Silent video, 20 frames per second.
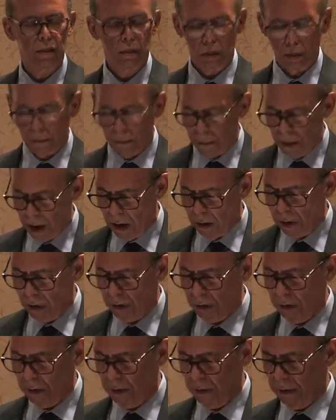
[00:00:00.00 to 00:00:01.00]
to
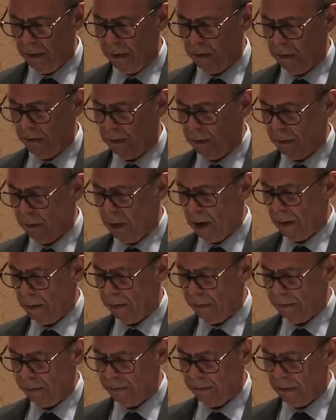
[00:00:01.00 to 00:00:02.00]
borrow from
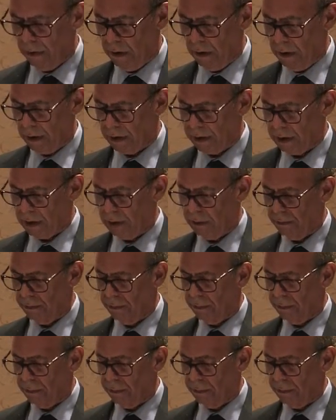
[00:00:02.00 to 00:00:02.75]
Robert Frost,